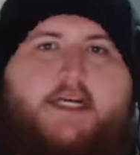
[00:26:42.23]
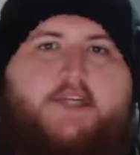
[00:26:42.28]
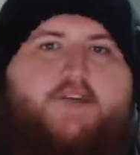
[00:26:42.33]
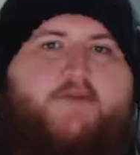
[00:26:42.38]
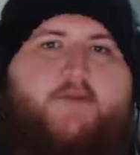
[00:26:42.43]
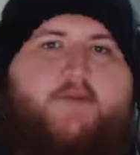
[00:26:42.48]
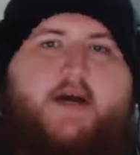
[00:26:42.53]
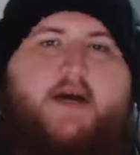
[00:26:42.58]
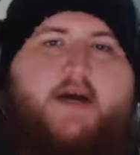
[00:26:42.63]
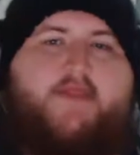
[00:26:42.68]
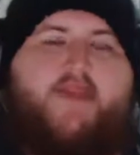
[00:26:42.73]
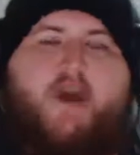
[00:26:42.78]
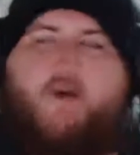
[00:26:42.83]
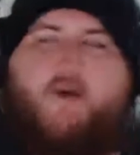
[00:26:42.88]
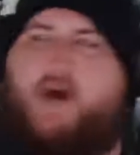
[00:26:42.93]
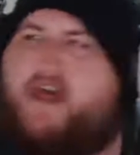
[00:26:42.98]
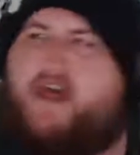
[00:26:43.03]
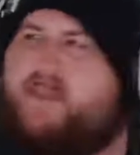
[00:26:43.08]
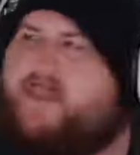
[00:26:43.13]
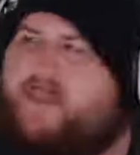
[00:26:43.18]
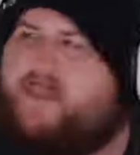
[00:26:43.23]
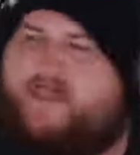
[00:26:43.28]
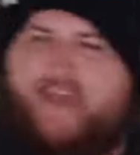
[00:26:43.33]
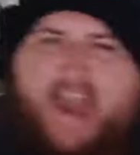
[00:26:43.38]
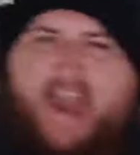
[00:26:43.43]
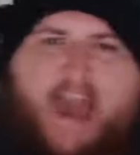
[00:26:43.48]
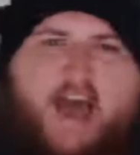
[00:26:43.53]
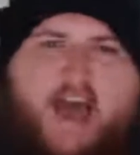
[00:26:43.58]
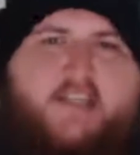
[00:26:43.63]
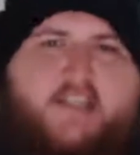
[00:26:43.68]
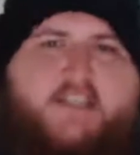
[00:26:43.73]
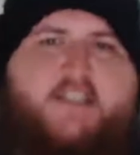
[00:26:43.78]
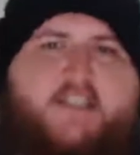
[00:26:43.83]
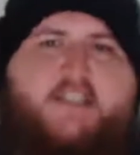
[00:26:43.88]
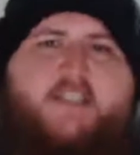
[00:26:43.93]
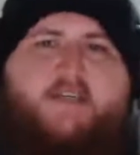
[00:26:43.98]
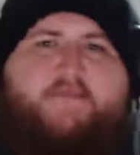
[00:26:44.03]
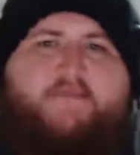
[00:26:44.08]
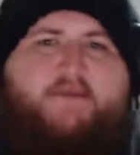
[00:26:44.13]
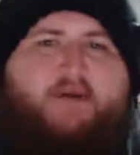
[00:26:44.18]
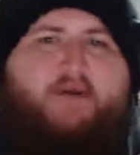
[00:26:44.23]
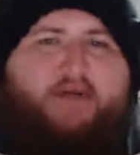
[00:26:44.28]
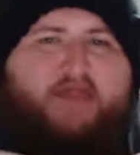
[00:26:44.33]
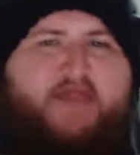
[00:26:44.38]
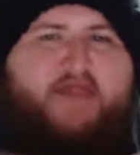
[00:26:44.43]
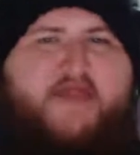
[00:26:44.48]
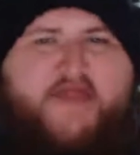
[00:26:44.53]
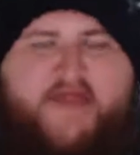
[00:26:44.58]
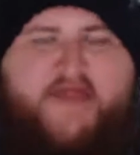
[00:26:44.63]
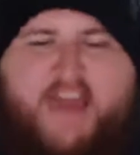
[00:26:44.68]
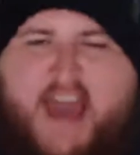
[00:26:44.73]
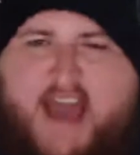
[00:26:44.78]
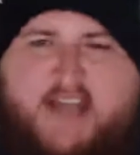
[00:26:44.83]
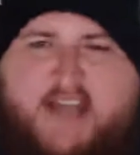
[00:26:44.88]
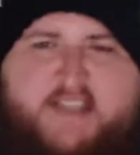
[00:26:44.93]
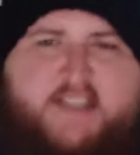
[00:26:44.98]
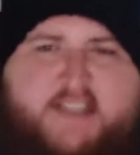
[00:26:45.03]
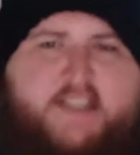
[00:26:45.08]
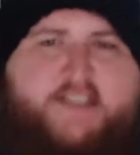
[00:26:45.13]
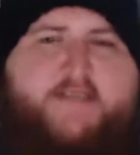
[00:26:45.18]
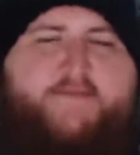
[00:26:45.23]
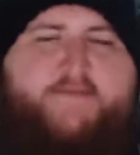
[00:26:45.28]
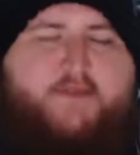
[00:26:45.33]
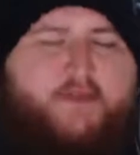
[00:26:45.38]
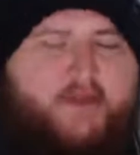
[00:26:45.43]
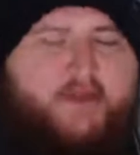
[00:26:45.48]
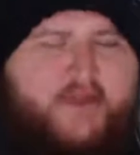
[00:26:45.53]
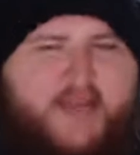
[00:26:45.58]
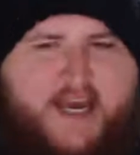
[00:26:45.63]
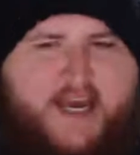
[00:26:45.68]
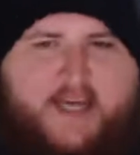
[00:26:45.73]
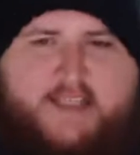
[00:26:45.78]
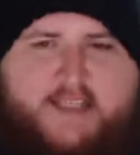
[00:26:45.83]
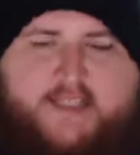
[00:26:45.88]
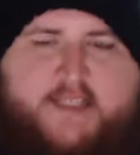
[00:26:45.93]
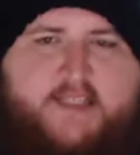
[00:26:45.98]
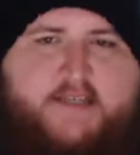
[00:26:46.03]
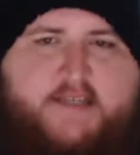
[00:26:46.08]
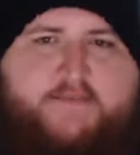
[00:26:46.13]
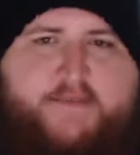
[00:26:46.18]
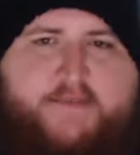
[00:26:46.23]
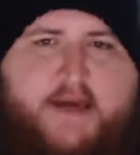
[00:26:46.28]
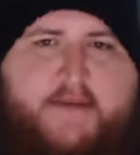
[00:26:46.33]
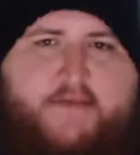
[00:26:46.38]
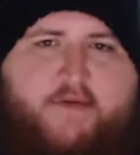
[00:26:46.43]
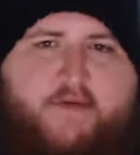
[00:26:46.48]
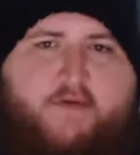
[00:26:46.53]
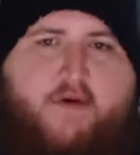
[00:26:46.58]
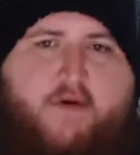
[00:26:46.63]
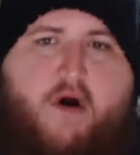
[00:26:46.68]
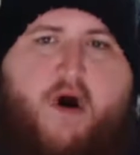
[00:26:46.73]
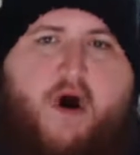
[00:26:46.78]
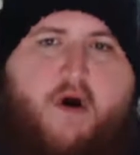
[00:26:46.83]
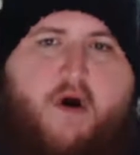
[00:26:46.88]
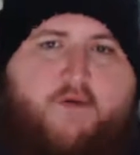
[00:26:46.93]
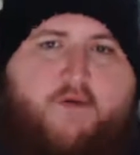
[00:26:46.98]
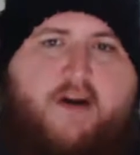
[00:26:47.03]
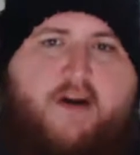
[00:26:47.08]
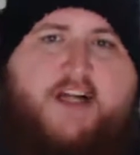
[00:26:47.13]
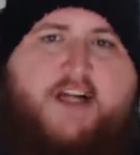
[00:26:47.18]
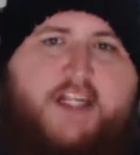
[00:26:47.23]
Park. There were thousands upon thousands of people rushing